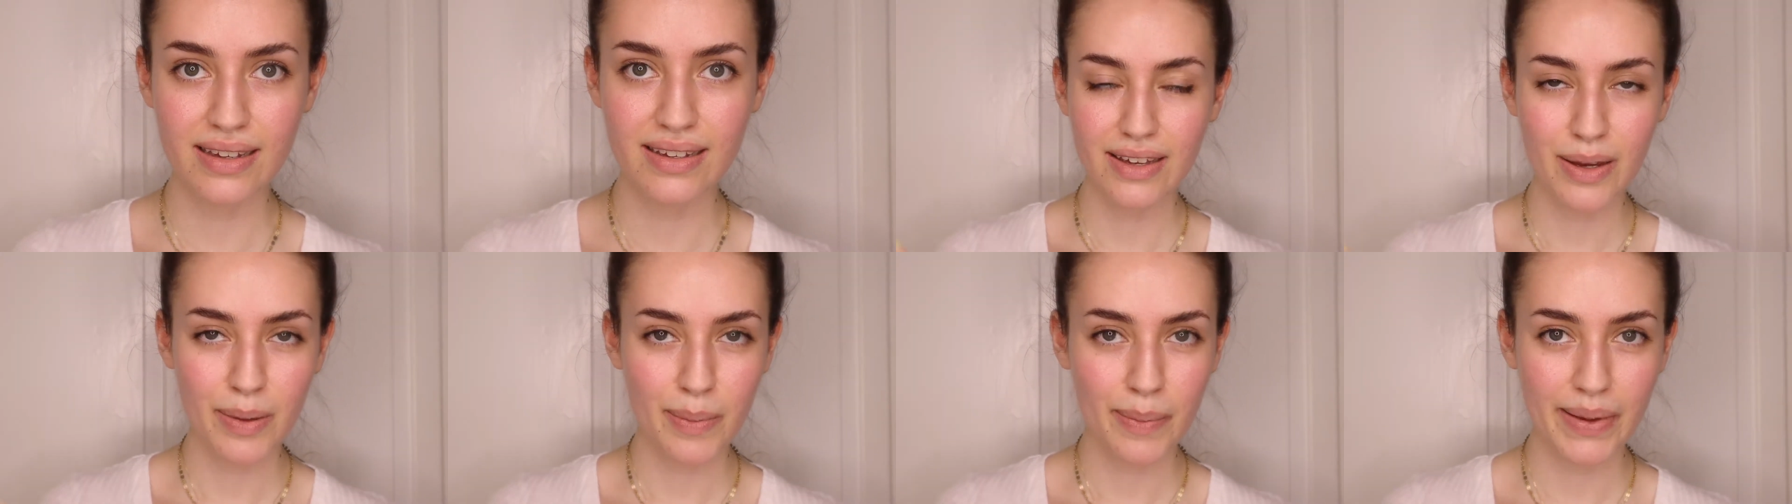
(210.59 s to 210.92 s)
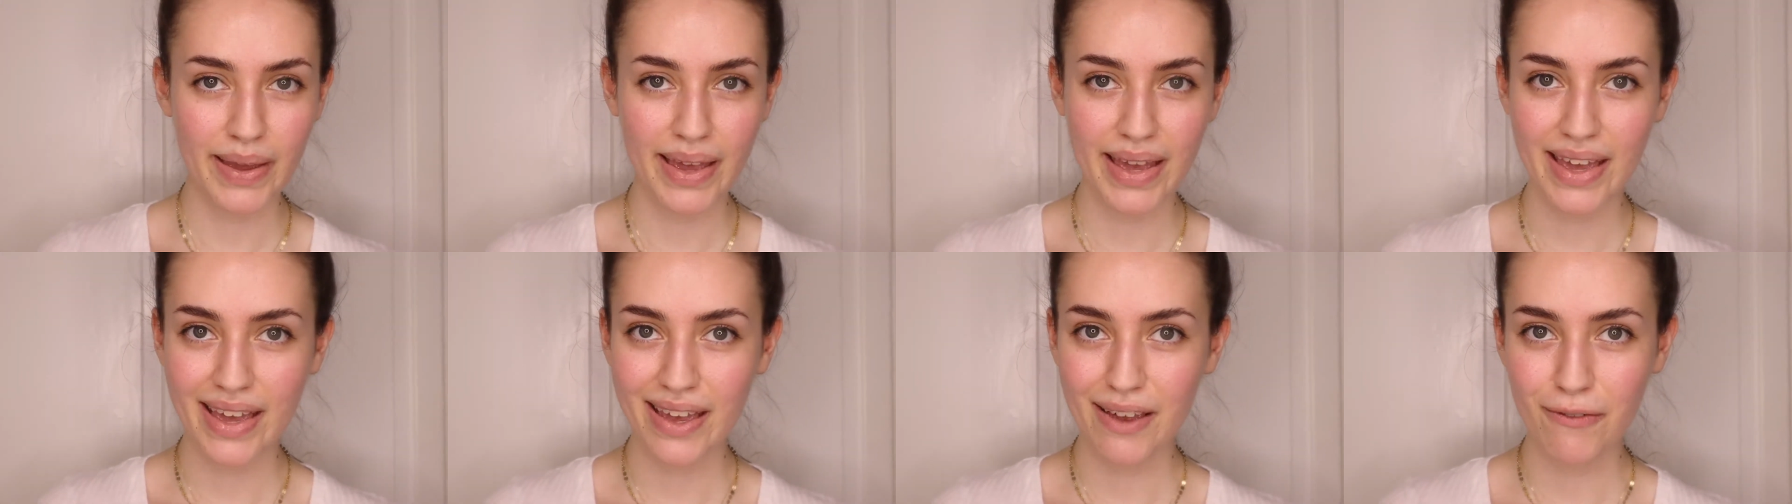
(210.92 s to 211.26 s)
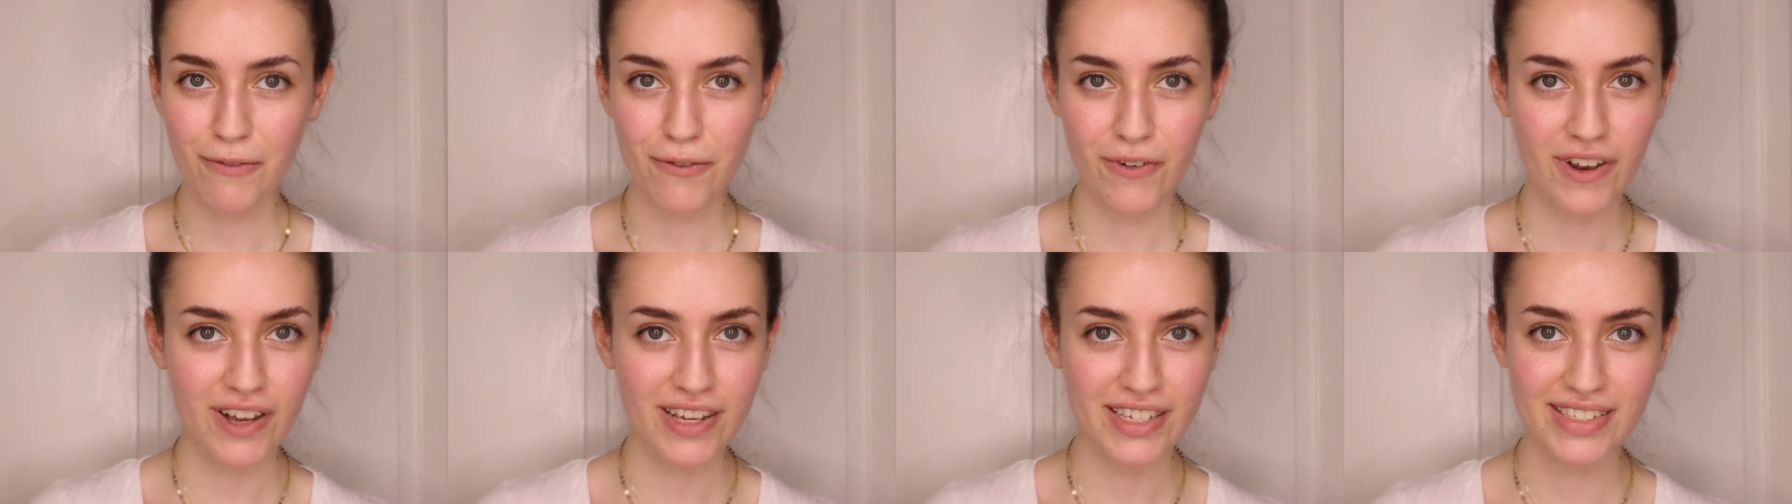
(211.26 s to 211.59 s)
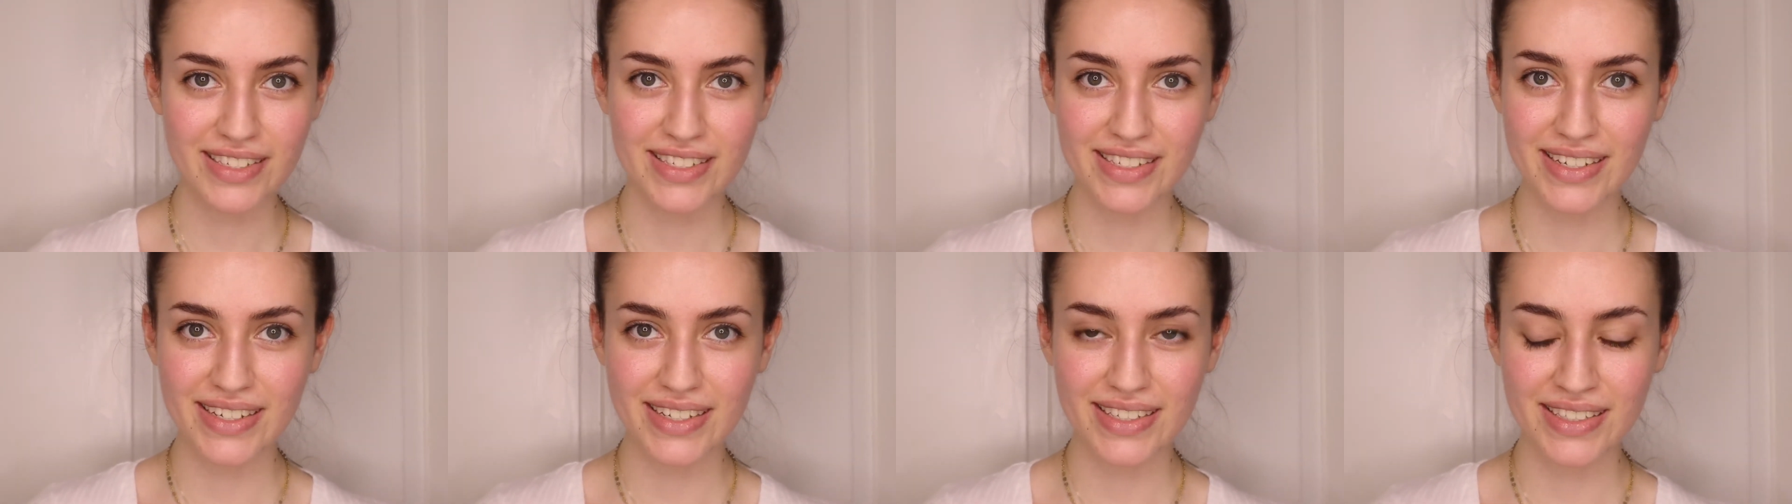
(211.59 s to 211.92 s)
cupcake
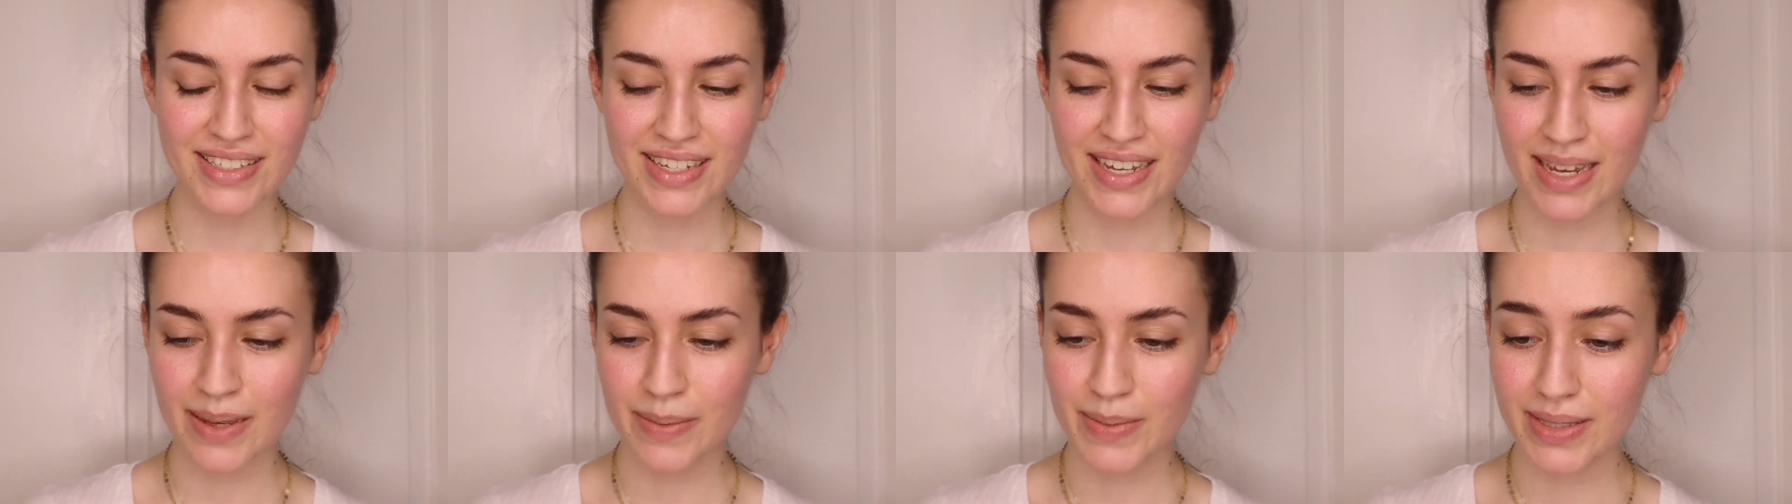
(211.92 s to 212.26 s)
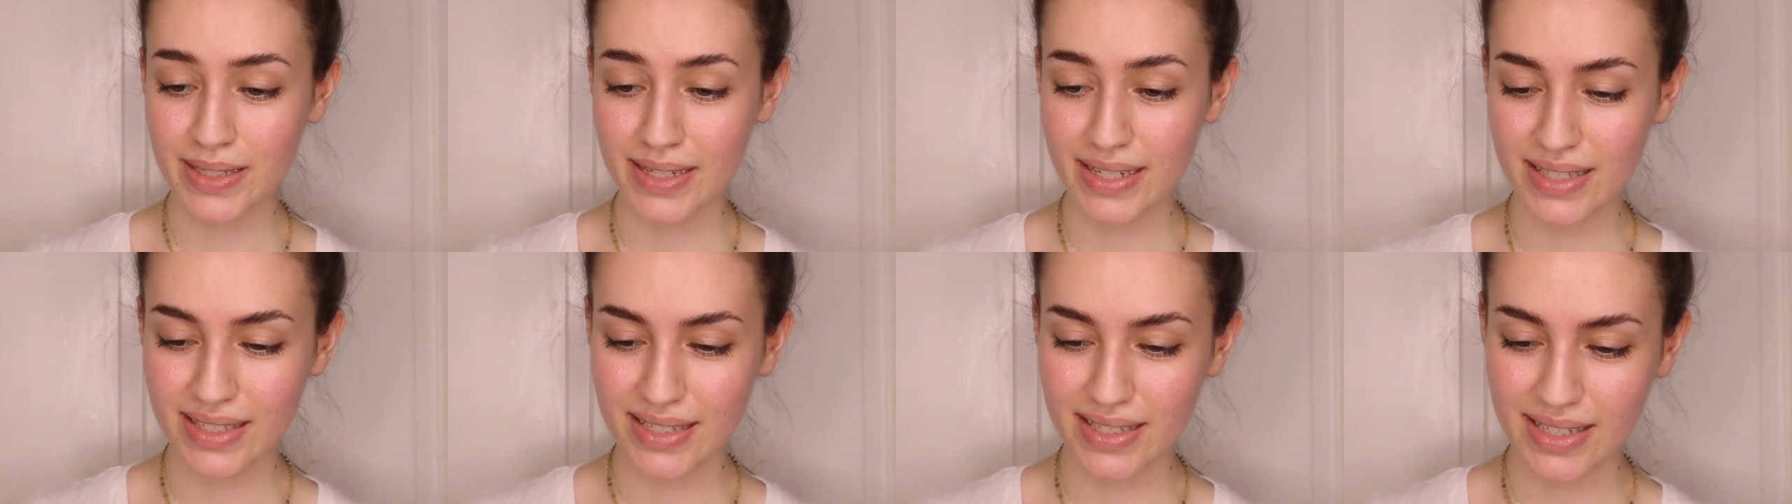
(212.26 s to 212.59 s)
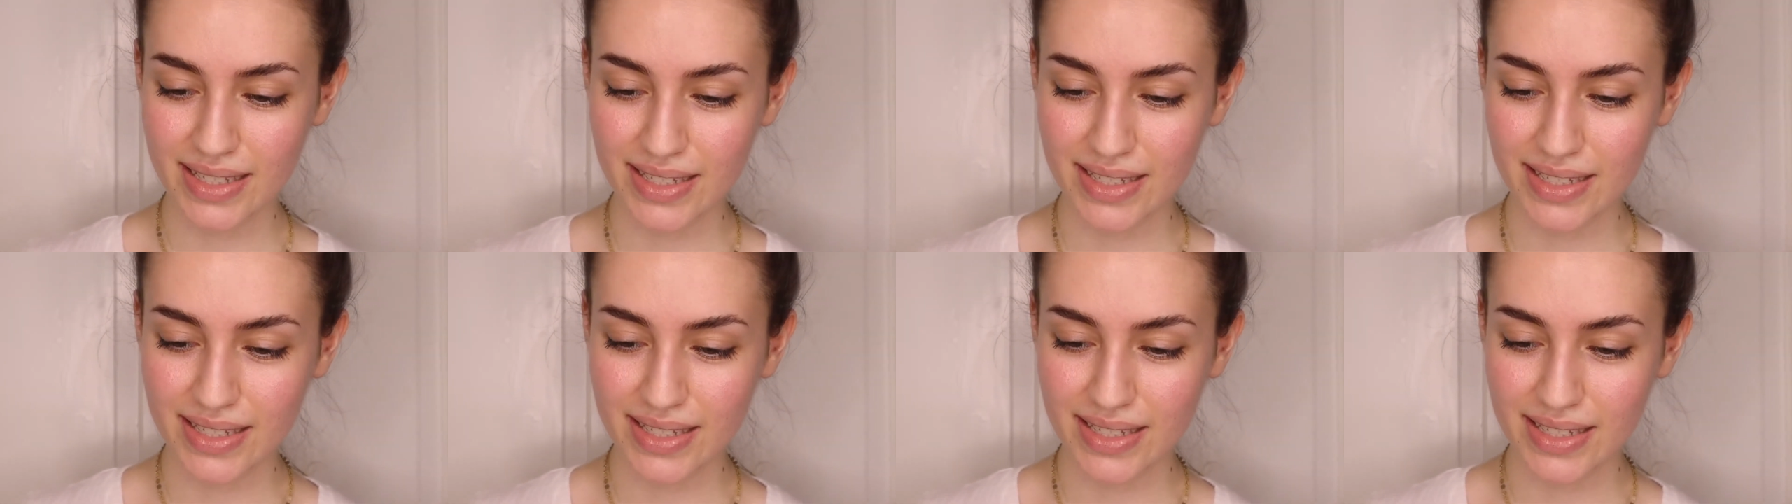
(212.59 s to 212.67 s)
frosting type scent,